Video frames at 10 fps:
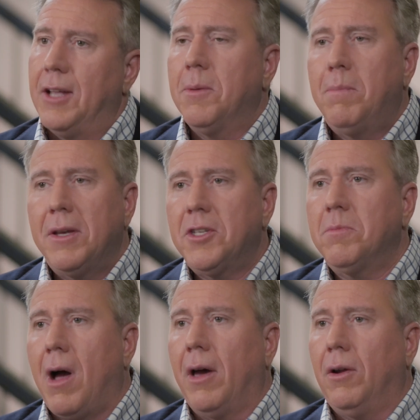It's a business
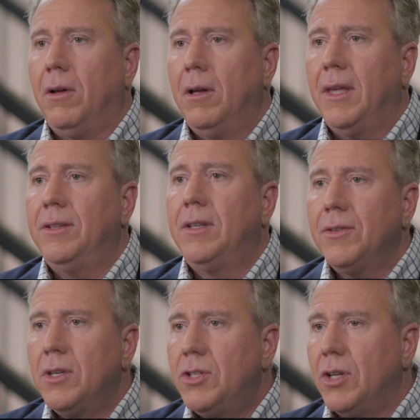model that
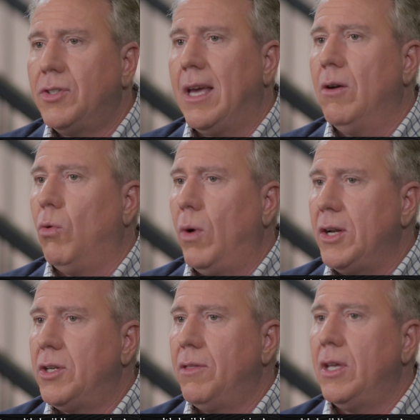doesn't just
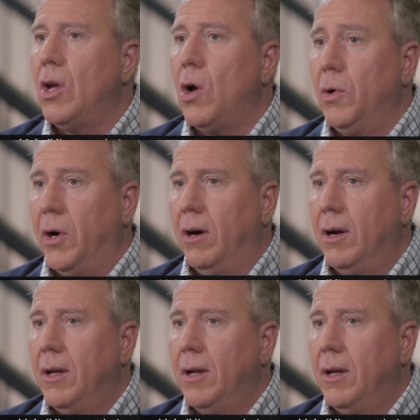enrich the owner,